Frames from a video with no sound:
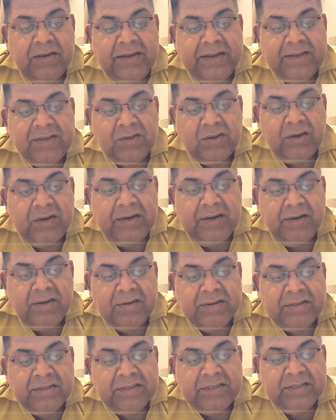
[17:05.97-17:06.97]
like solid
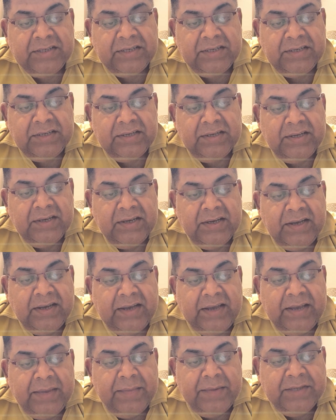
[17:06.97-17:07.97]
or cystic,
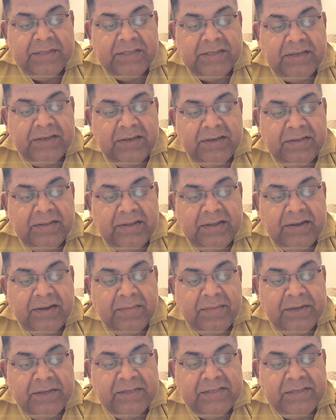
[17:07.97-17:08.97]
immature,
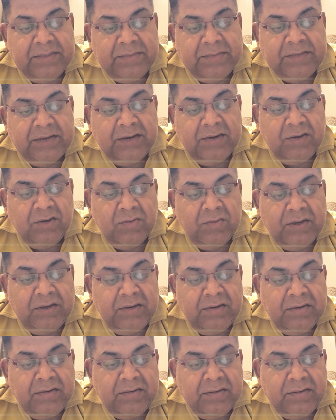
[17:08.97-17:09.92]
then mixed germ cell tumor,